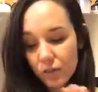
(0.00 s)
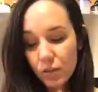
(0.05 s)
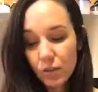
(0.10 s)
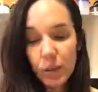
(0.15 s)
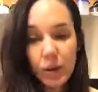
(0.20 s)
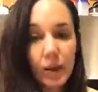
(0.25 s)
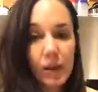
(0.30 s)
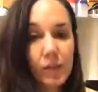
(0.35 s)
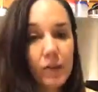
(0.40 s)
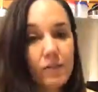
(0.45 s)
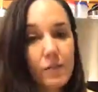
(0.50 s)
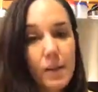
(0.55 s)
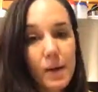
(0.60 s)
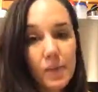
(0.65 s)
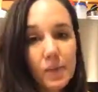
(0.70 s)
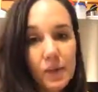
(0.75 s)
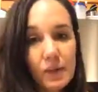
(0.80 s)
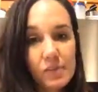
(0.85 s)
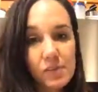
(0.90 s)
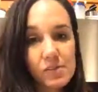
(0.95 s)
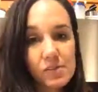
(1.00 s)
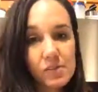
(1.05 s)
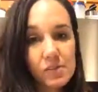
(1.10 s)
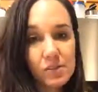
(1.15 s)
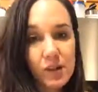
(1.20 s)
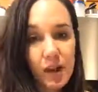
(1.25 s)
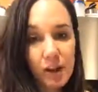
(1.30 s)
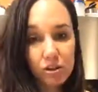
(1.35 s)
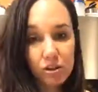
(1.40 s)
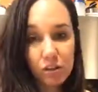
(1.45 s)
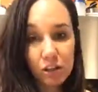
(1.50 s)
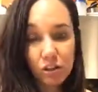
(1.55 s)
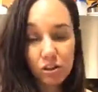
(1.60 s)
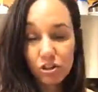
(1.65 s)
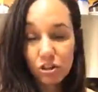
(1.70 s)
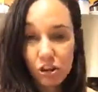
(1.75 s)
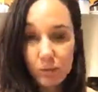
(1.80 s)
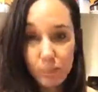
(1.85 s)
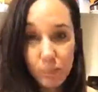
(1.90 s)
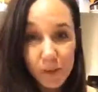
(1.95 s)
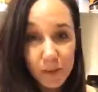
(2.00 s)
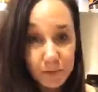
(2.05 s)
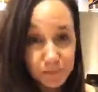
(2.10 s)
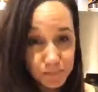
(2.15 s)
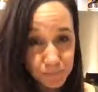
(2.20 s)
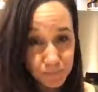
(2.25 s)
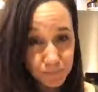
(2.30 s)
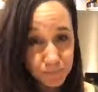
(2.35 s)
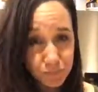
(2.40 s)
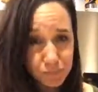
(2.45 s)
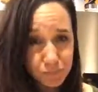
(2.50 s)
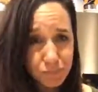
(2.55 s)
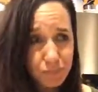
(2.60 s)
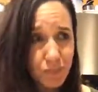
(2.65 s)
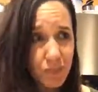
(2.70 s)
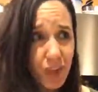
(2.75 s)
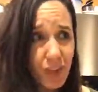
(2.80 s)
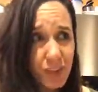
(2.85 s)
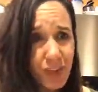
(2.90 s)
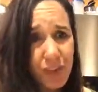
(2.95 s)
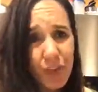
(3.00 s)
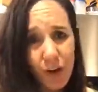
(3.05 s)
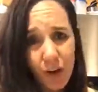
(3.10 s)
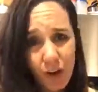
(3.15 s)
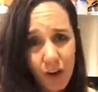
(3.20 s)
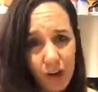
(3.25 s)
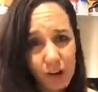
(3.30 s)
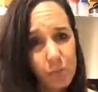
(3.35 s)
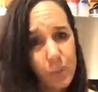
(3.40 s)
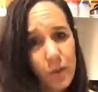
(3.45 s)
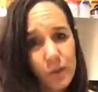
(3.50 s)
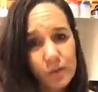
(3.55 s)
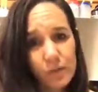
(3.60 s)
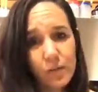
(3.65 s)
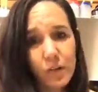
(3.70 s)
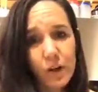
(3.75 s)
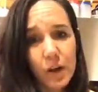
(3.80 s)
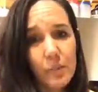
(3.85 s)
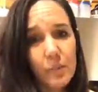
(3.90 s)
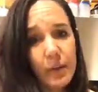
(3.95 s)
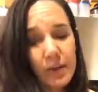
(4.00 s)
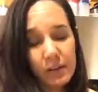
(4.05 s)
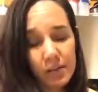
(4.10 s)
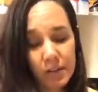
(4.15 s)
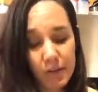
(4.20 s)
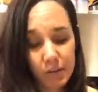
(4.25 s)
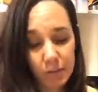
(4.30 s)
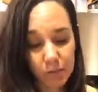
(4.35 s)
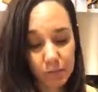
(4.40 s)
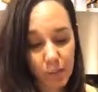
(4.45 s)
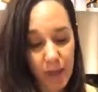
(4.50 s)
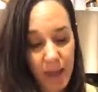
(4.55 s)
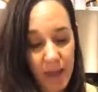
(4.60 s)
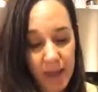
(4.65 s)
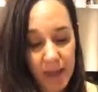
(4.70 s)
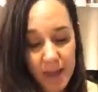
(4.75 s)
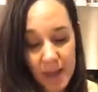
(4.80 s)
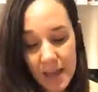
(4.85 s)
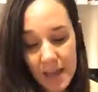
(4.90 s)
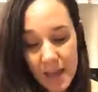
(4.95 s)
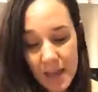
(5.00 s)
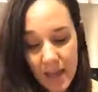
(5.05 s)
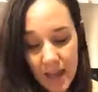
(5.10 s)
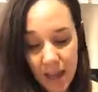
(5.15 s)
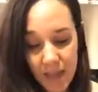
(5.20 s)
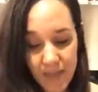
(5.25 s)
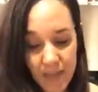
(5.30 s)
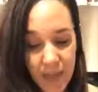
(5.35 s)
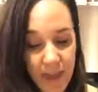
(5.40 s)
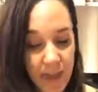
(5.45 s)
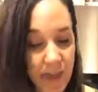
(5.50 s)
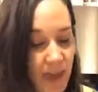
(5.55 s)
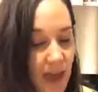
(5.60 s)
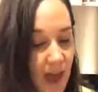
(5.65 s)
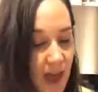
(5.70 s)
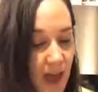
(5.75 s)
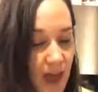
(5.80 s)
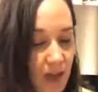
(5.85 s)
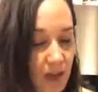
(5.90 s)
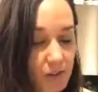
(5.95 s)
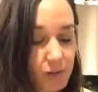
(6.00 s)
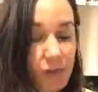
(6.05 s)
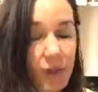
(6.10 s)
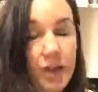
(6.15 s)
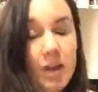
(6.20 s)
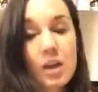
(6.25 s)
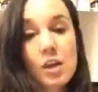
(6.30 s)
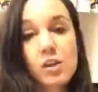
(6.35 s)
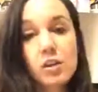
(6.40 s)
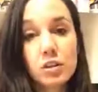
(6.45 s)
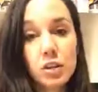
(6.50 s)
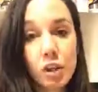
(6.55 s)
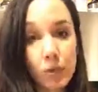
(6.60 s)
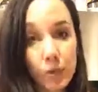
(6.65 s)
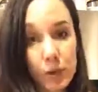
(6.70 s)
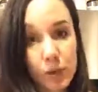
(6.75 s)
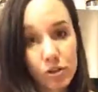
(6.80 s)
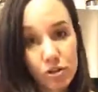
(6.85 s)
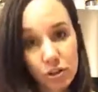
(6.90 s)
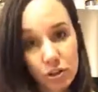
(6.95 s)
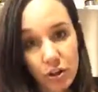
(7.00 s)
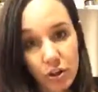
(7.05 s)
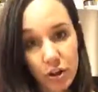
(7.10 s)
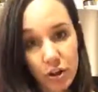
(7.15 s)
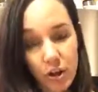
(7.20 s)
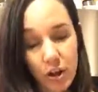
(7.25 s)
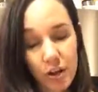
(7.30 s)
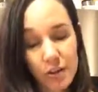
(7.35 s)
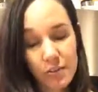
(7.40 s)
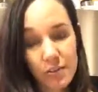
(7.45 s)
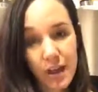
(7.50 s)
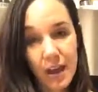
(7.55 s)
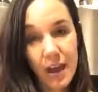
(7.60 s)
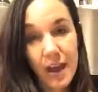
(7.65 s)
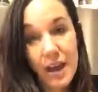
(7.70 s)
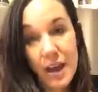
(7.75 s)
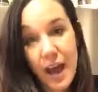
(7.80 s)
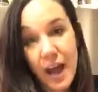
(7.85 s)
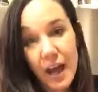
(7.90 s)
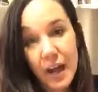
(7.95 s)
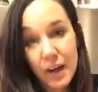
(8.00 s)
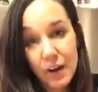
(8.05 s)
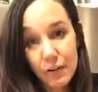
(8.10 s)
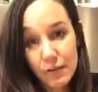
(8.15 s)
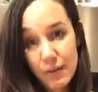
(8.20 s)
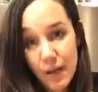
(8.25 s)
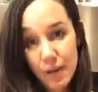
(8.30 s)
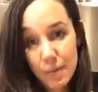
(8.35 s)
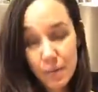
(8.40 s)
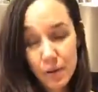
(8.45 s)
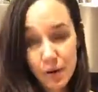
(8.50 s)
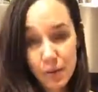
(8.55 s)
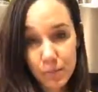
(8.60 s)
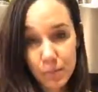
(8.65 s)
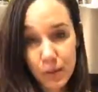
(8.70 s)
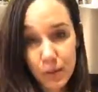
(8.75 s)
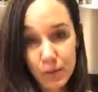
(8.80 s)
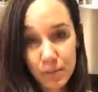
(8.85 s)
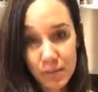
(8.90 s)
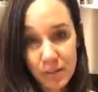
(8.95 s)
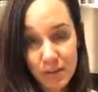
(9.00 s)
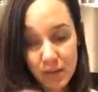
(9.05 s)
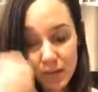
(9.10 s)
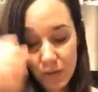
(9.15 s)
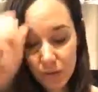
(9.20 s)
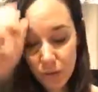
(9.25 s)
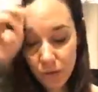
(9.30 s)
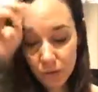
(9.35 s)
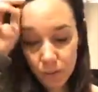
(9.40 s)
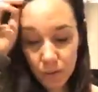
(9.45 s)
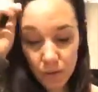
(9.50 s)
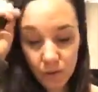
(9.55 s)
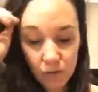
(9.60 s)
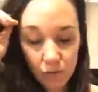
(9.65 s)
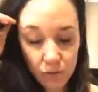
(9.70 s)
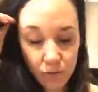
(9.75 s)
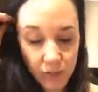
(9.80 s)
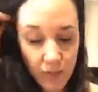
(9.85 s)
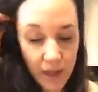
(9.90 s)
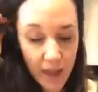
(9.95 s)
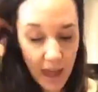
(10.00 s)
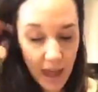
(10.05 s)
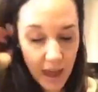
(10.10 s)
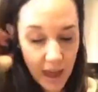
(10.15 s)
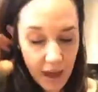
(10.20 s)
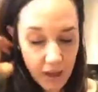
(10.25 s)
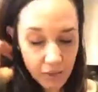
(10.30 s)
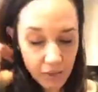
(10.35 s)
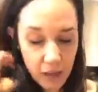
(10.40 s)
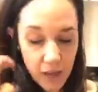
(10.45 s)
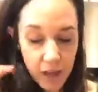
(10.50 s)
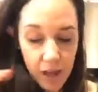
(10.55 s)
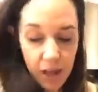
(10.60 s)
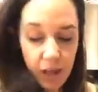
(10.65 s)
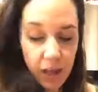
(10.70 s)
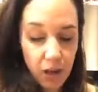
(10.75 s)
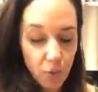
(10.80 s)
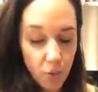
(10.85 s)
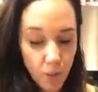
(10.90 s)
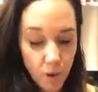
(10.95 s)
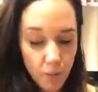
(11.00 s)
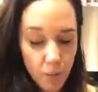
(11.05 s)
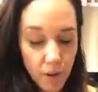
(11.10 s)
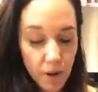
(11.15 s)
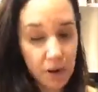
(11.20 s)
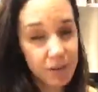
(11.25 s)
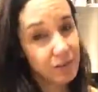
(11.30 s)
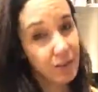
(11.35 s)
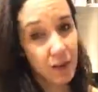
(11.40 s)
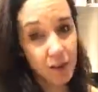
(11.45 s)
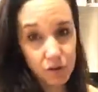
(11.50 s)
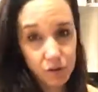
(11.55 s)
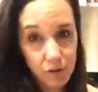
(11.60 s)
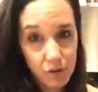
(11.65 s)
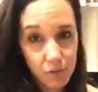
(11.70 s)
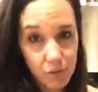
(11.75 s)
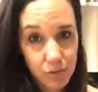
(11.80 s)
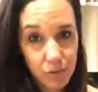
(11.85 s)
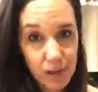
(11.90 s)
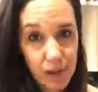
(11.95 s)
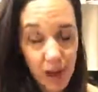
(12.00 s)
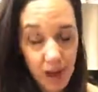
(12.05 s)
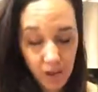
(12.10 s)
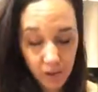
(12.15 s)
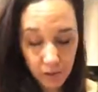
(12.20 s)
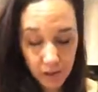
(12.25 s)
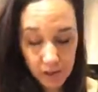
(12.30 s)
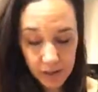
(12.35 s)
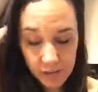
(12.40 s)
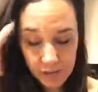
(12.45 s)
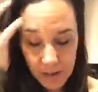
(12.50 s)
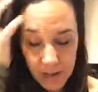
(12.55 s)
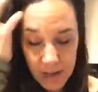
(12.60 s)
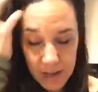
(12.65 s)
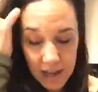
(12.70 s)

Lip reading: So what I love about these is these are actually cheaper than the RX bars and Lara bars that I was buying, and they have lower sugar content and higher fiber and protein than those ones. So they have, in one bar, it's 150 calories.